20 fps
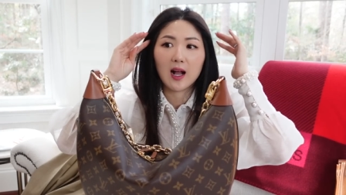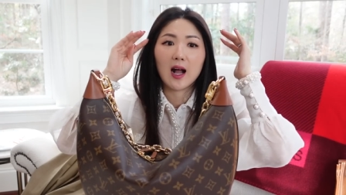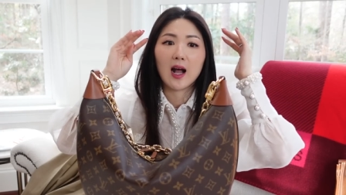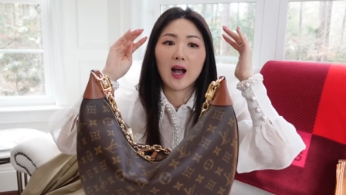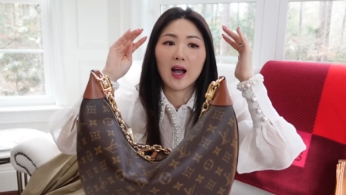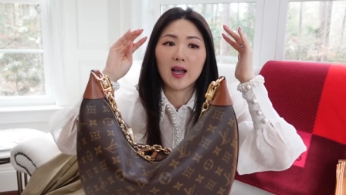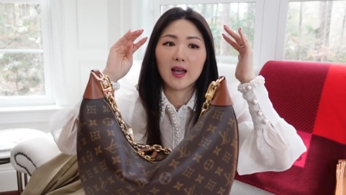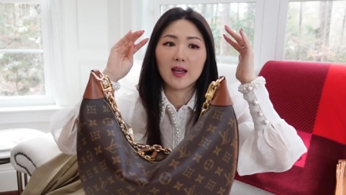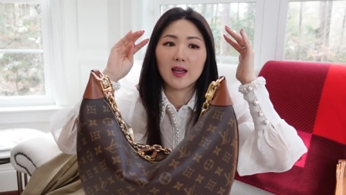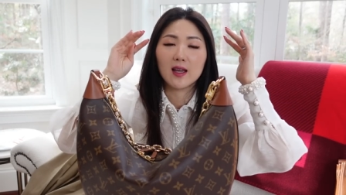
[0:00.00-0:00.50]

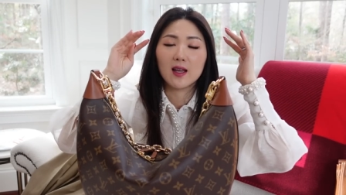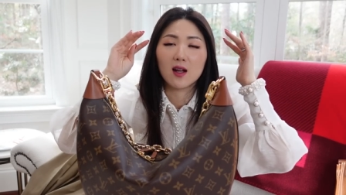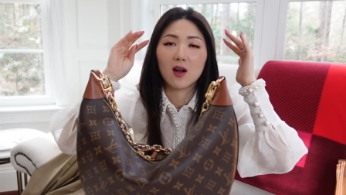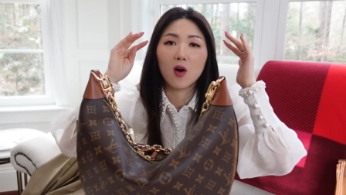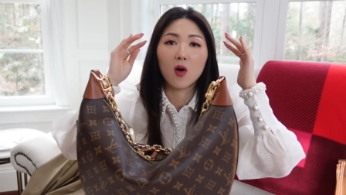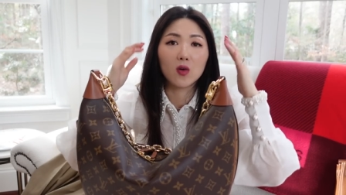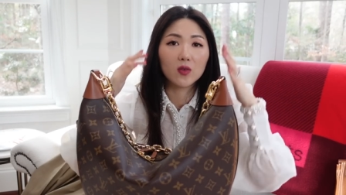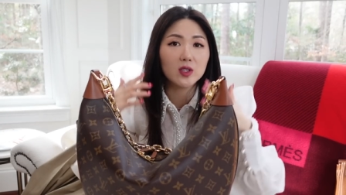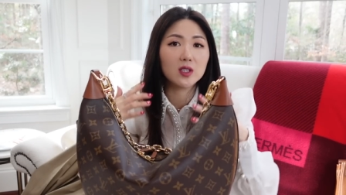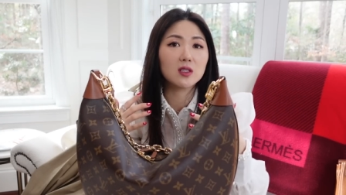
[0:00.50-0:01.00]
I
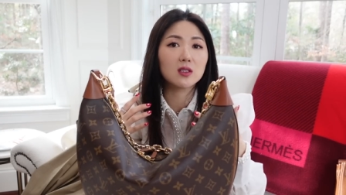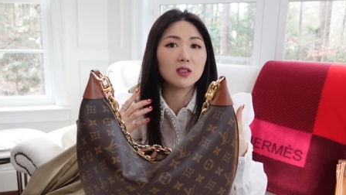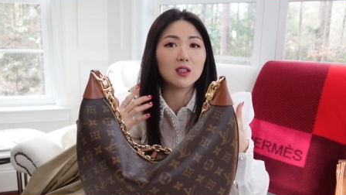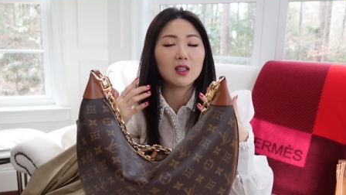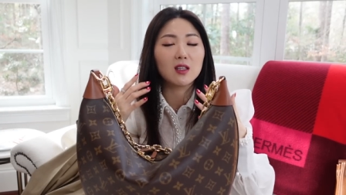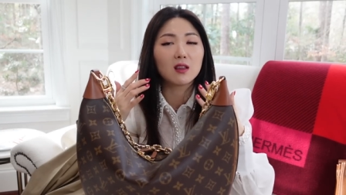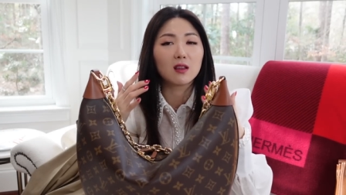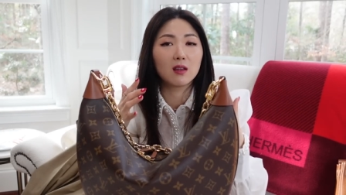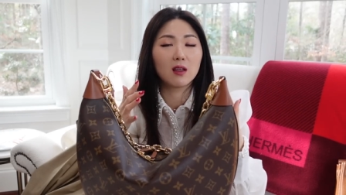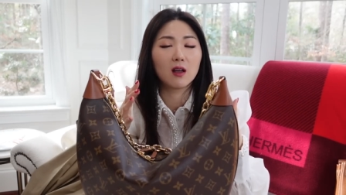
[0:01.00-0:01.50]

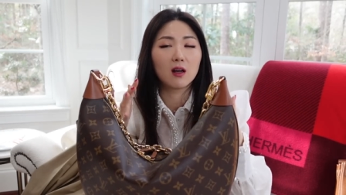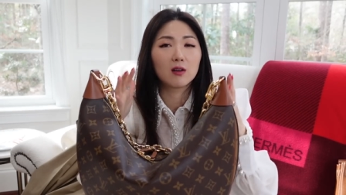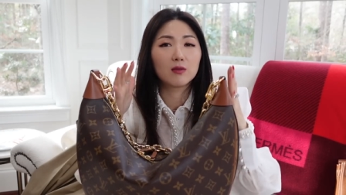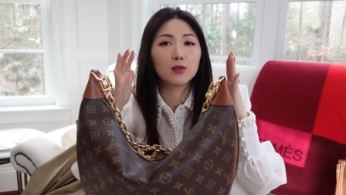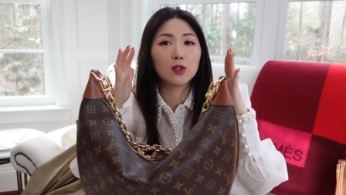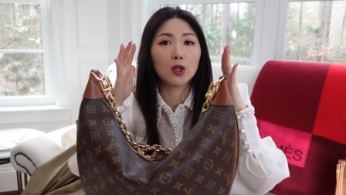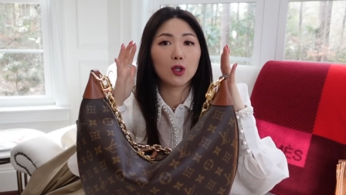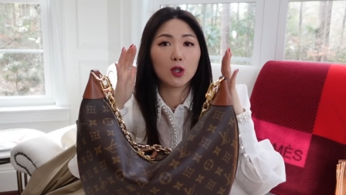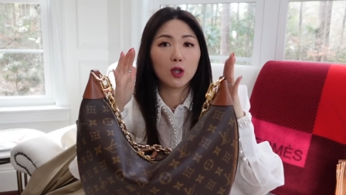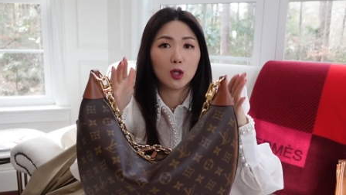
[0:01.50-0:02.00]
honestly
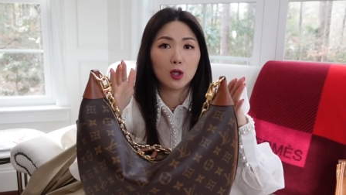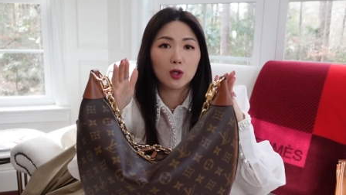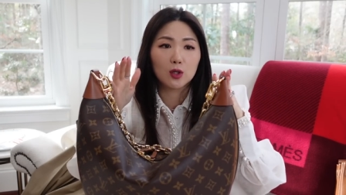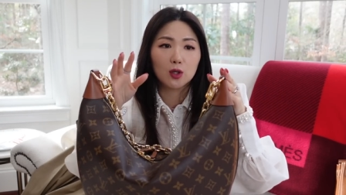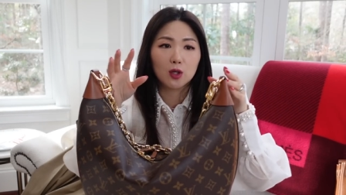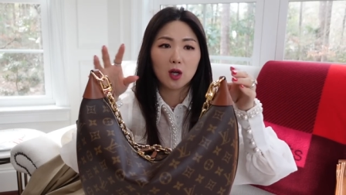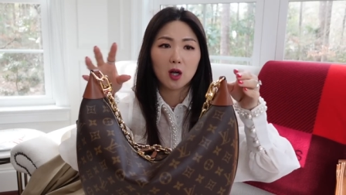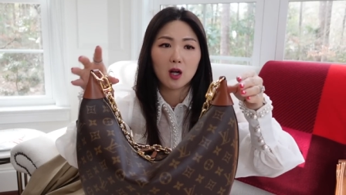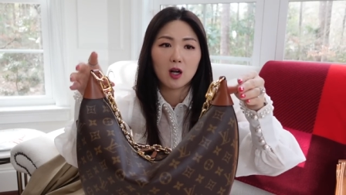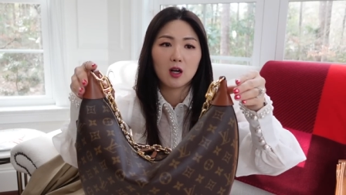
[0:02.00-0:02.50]
love the
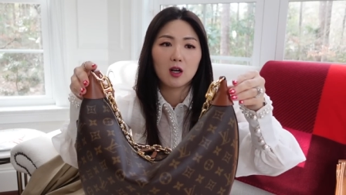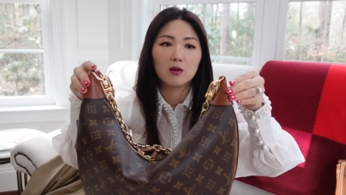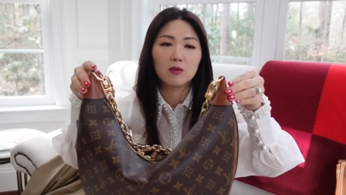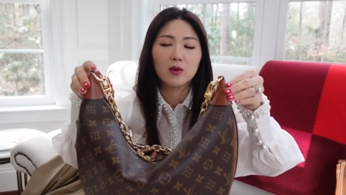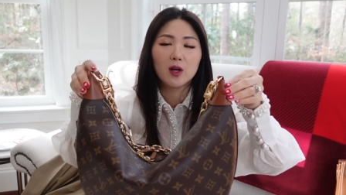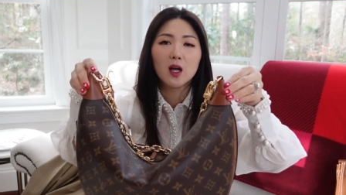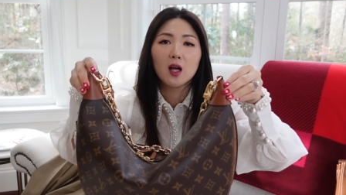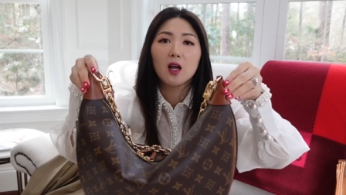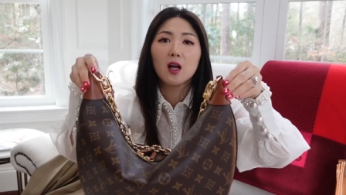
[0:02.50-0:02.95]
look of